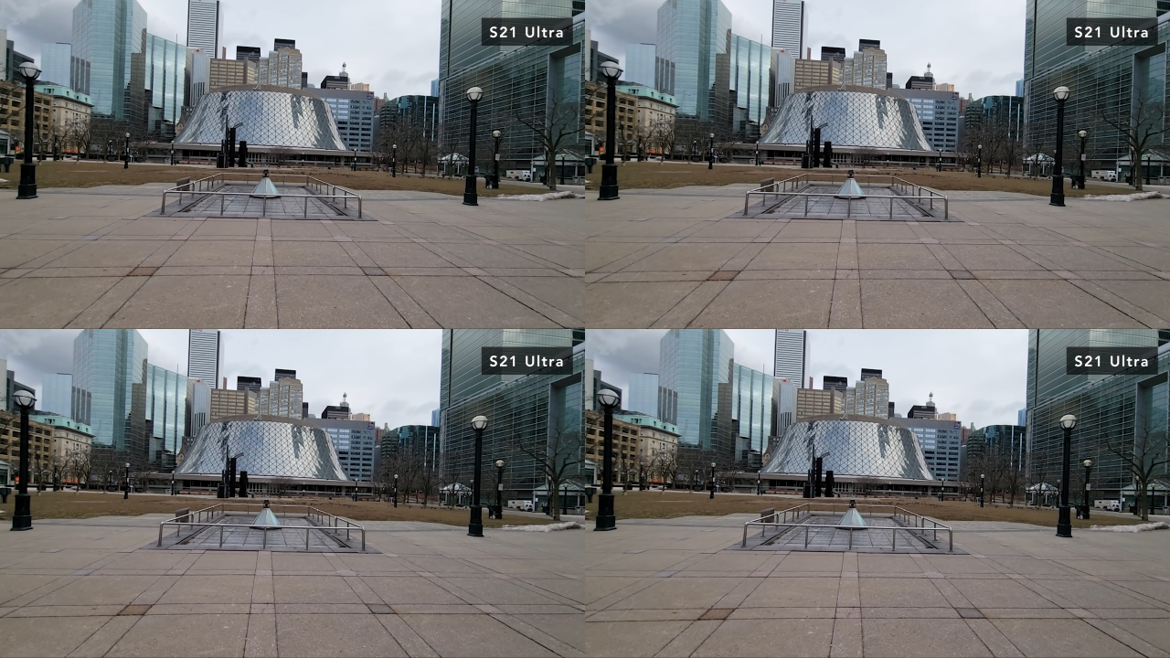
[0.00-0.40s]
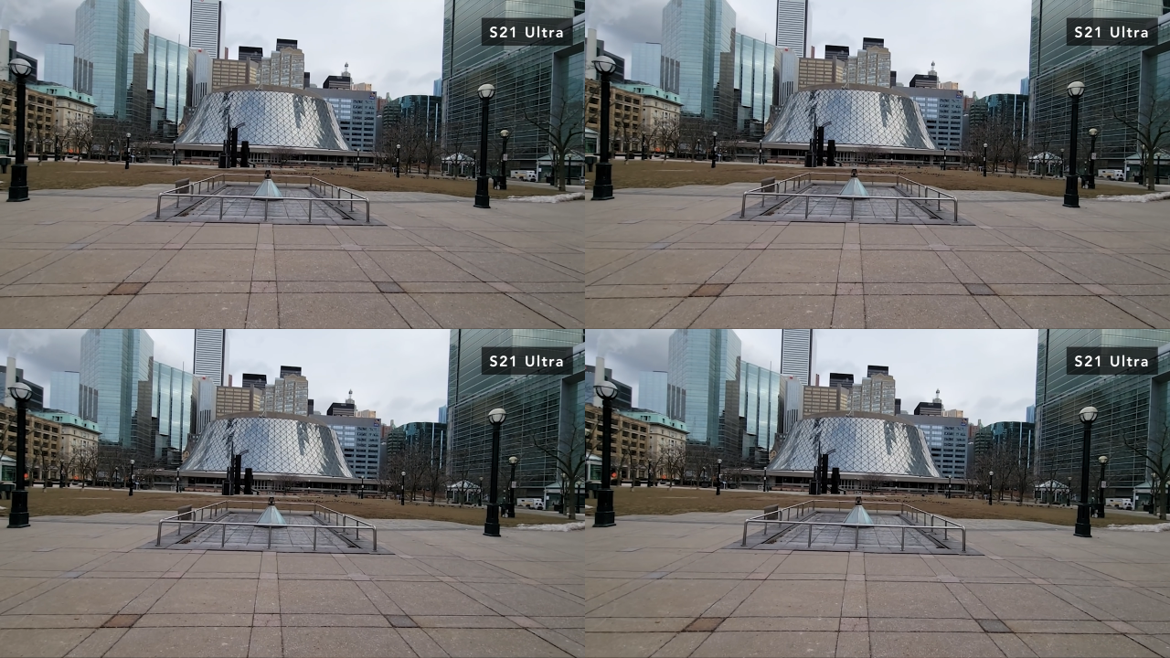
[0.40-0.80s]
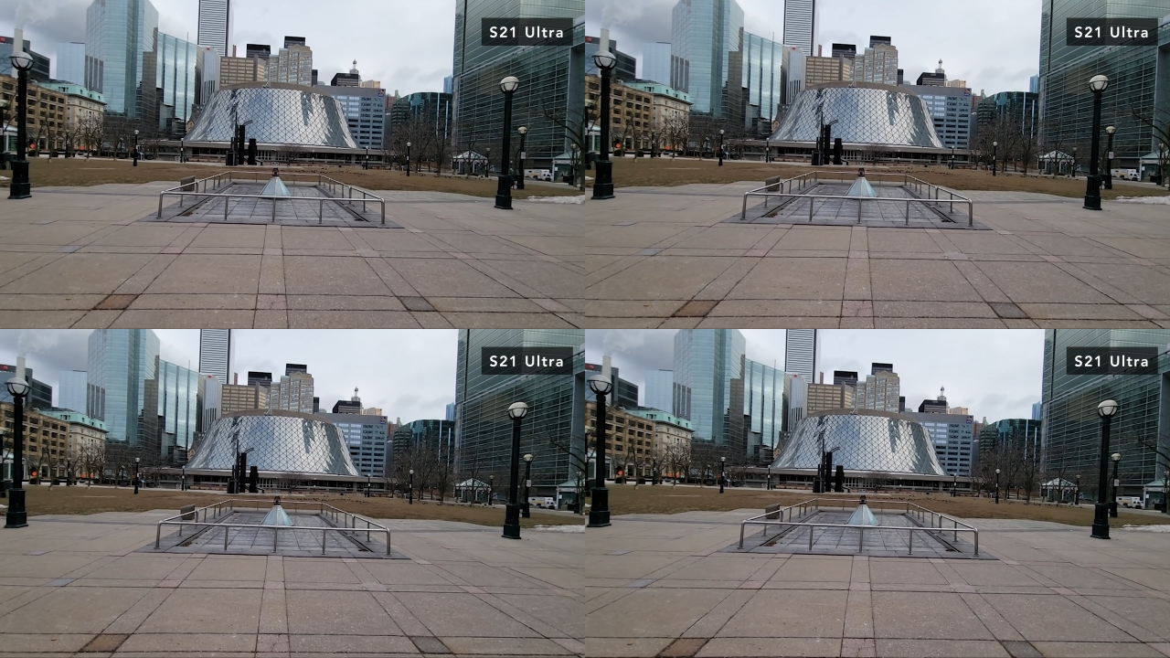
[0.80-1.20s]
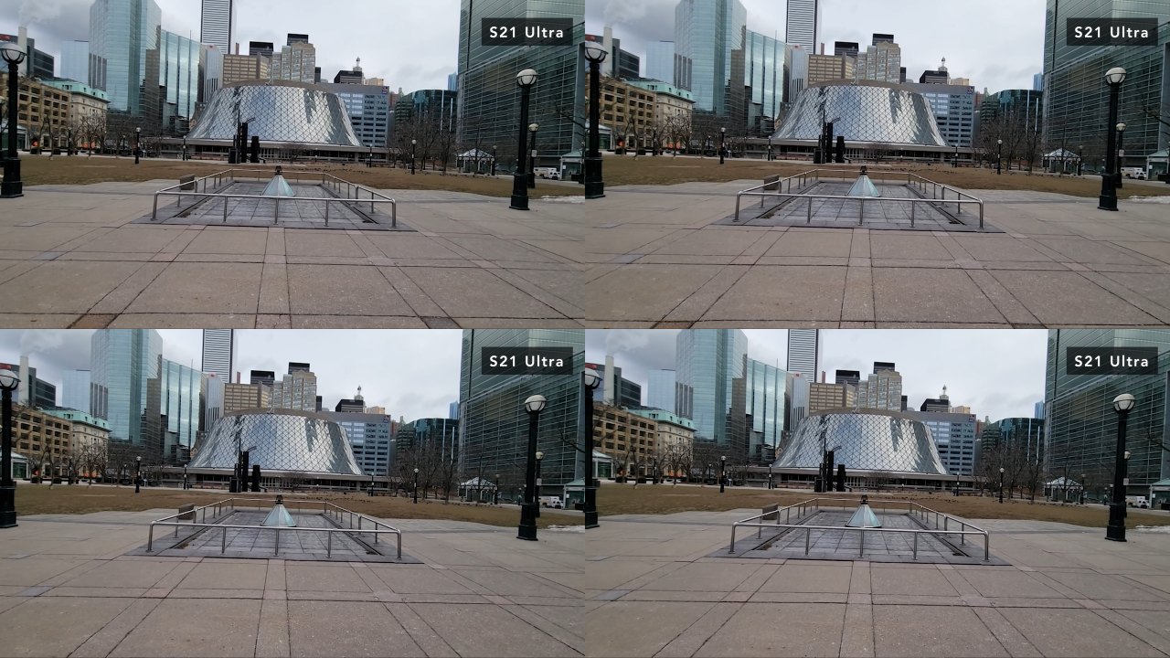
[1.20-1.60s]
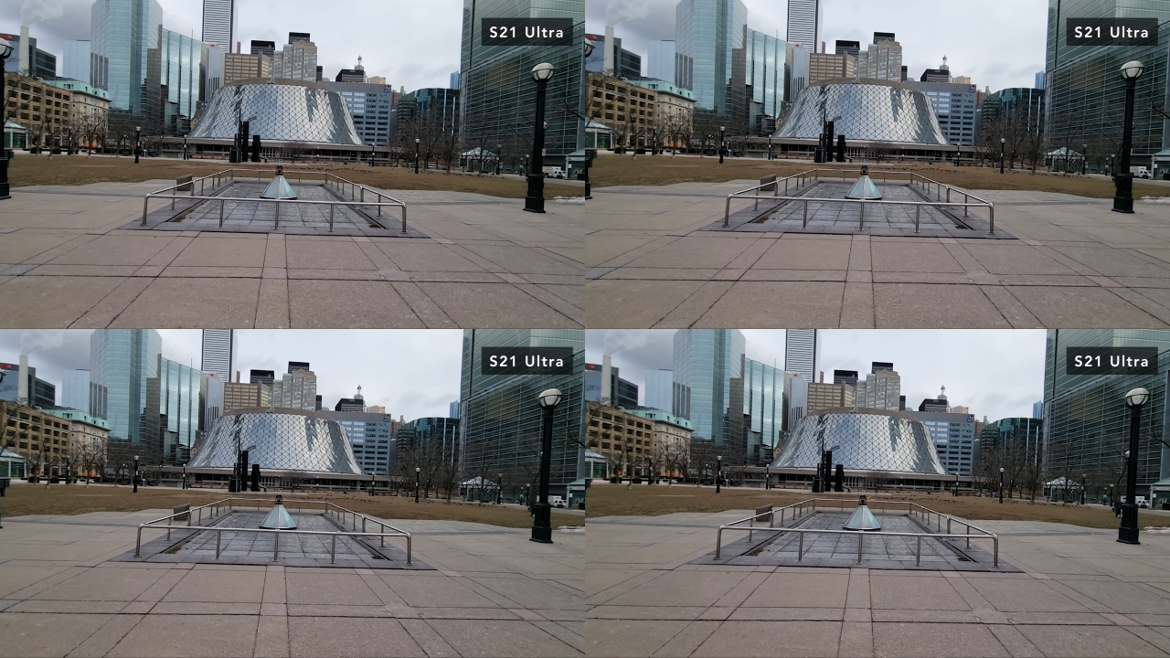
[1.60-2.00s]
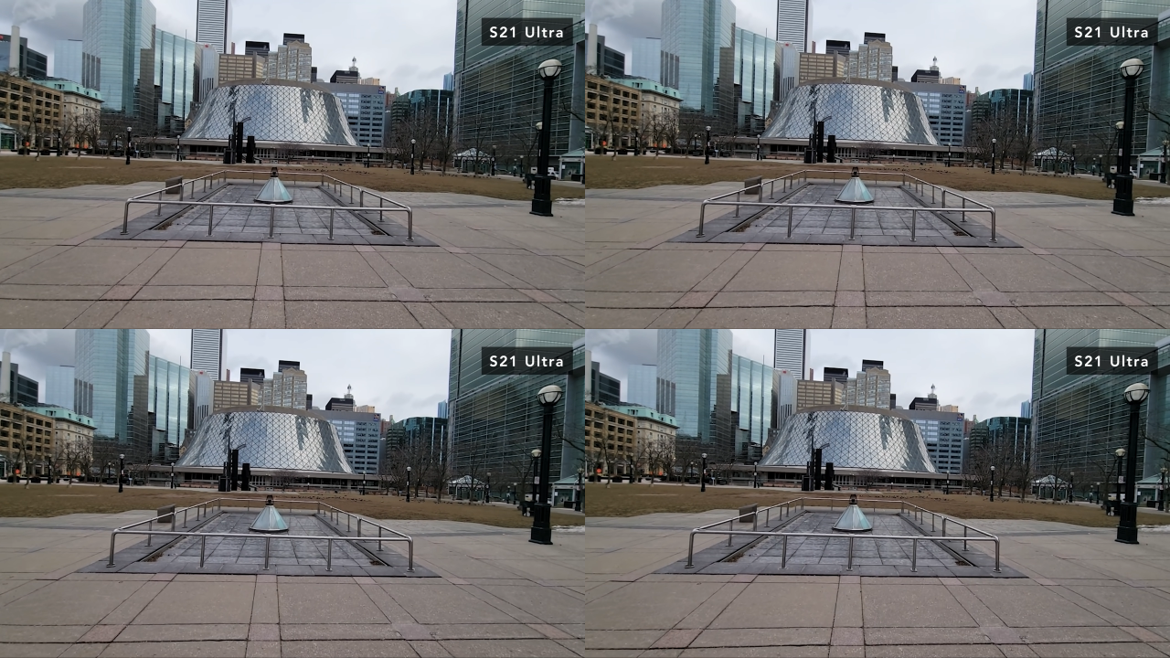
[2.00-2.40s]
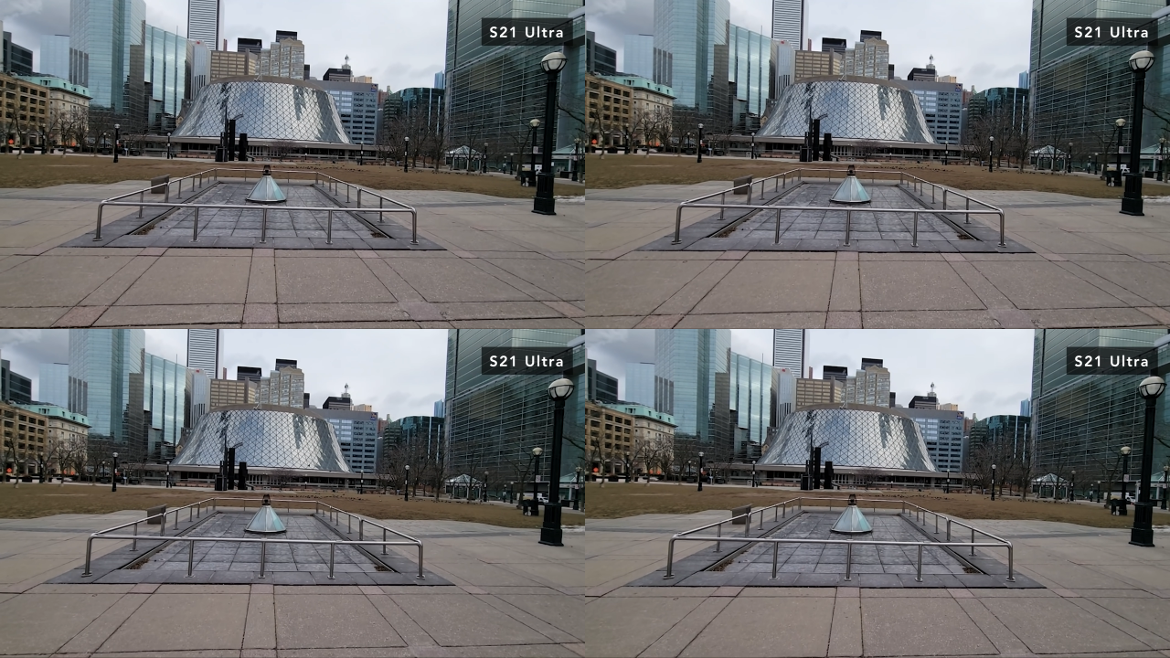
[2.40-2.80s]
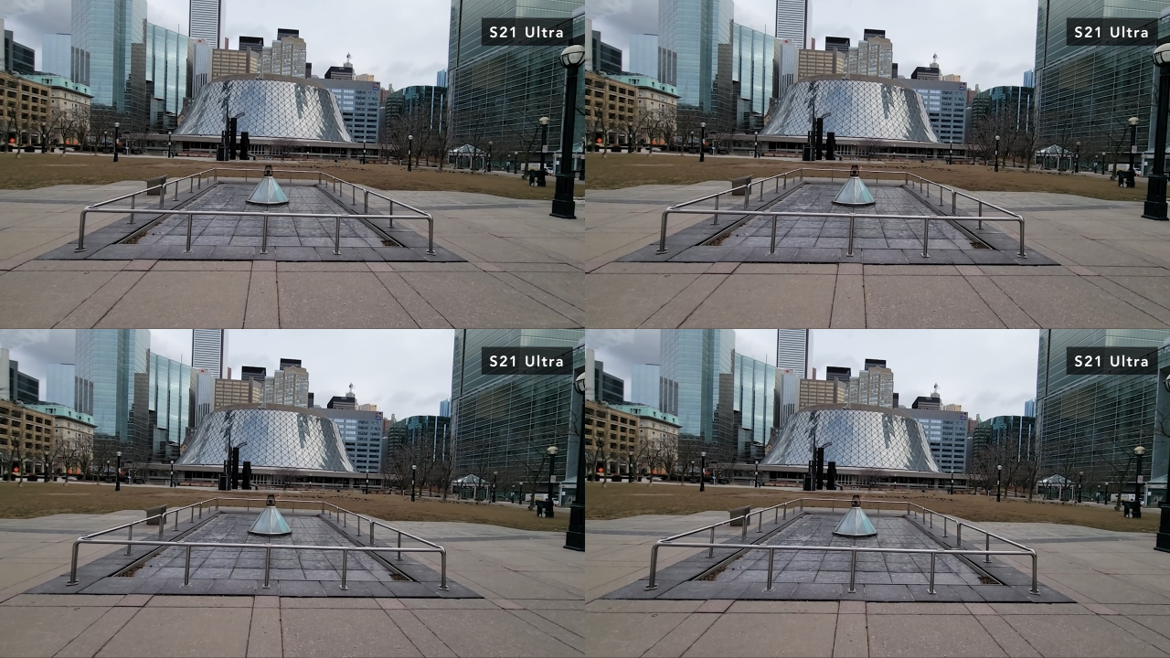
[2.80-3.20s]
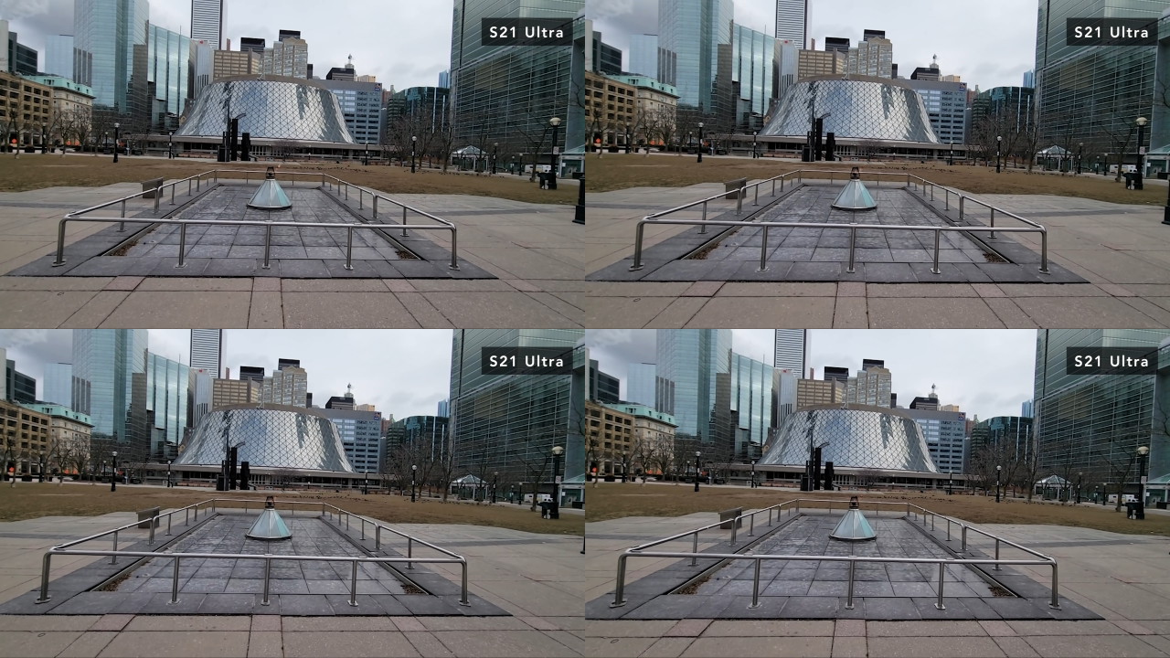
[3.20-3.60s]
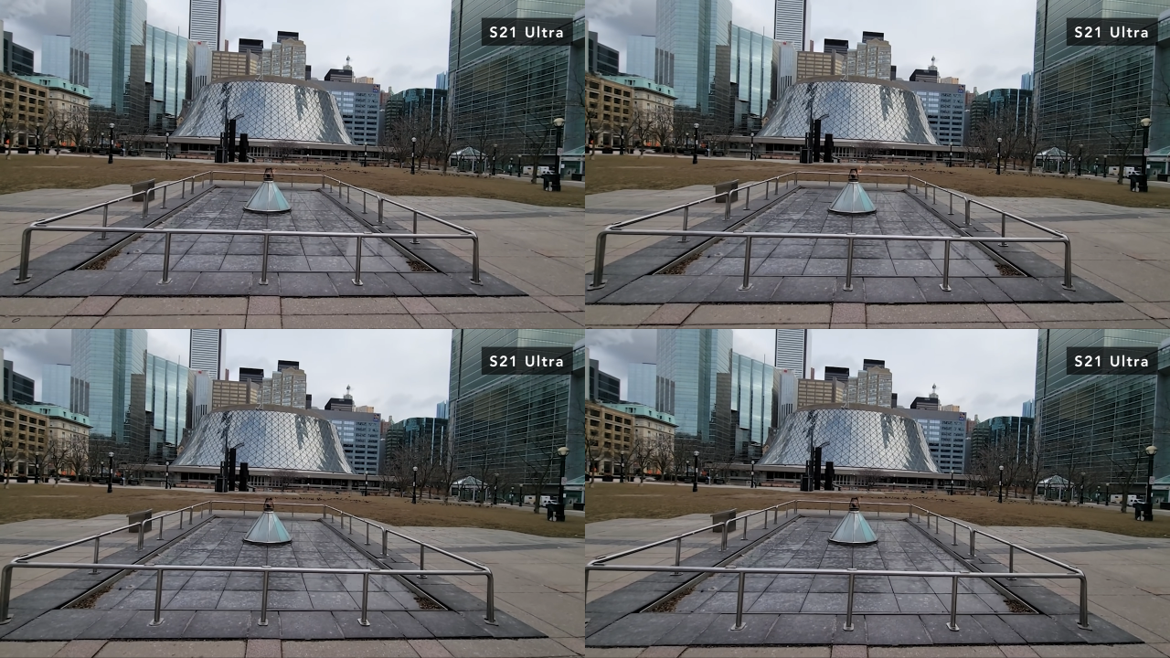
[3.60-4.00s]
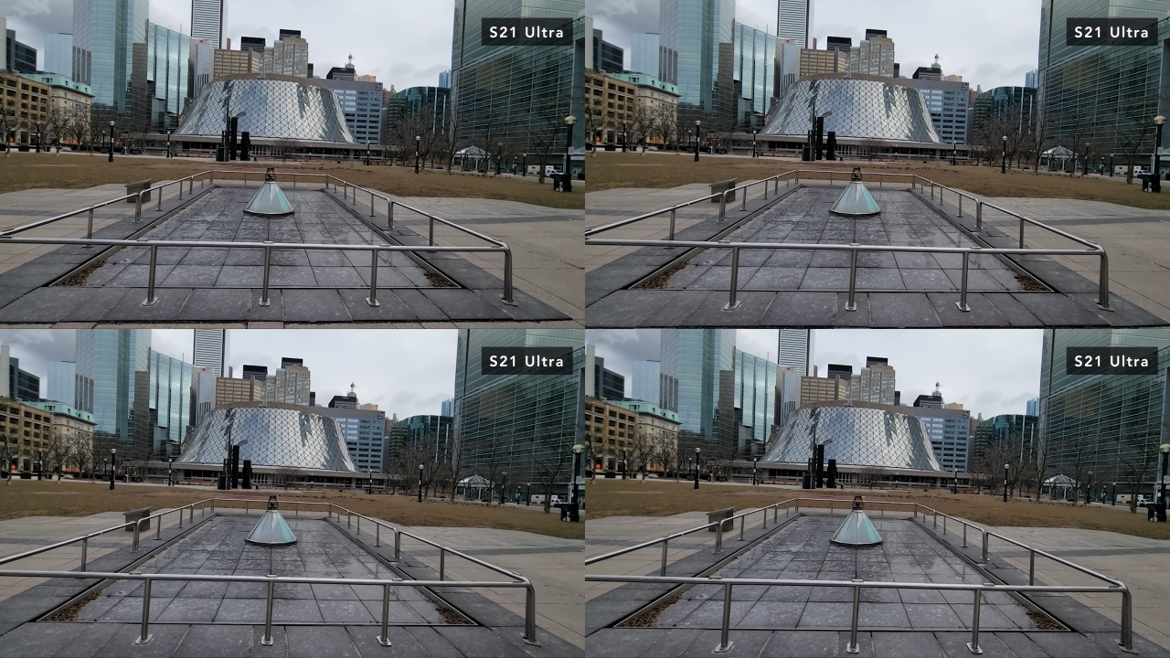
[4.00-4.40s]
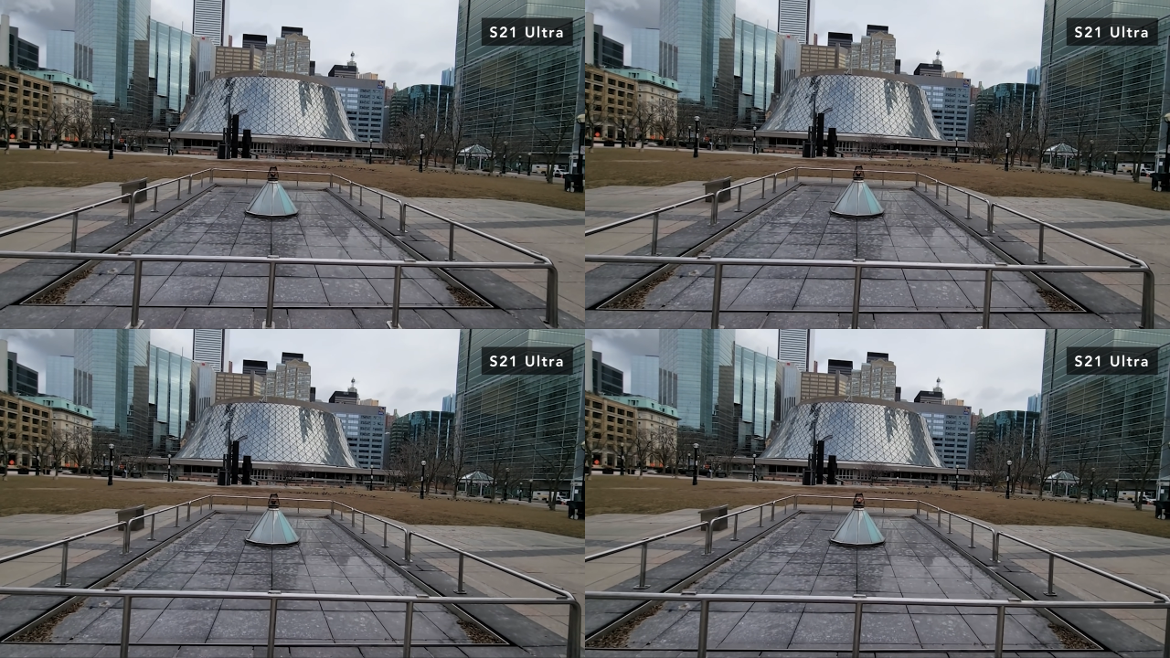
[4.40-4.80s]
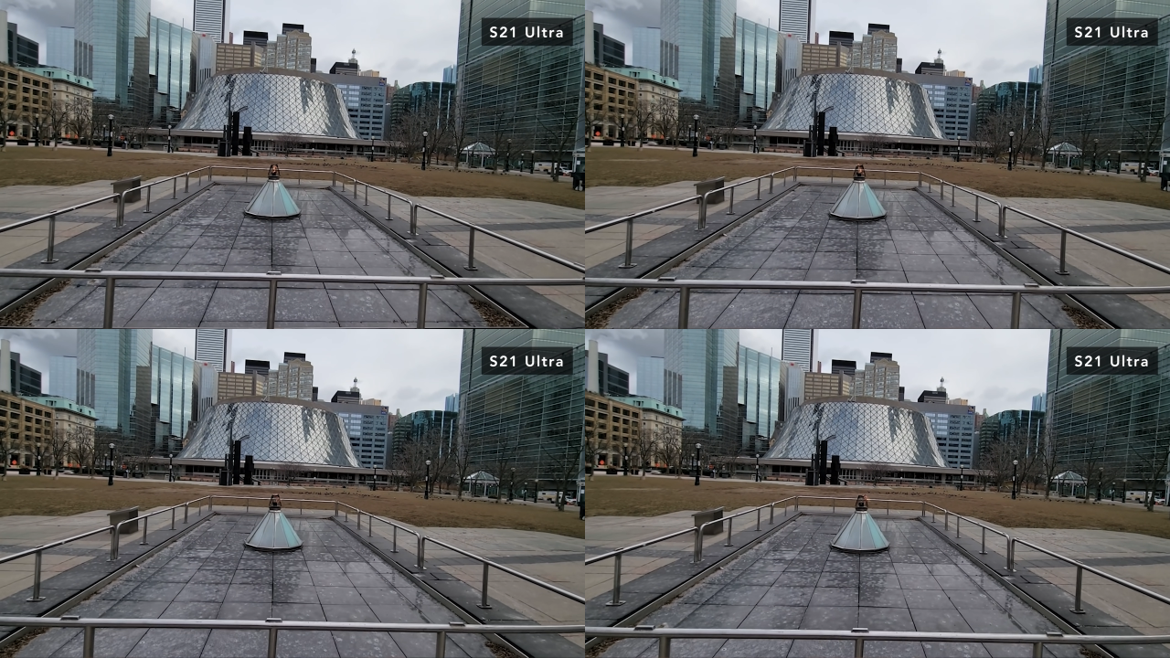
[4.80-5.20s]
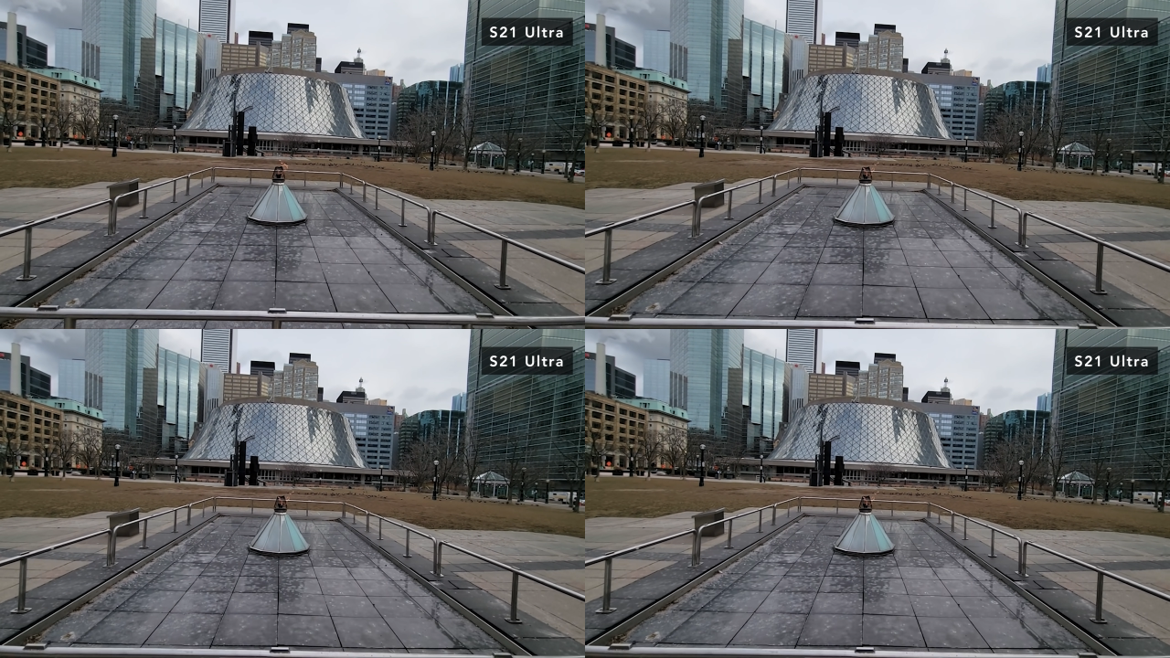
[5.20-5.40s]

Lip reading: No face is visible, so there are no lips to read.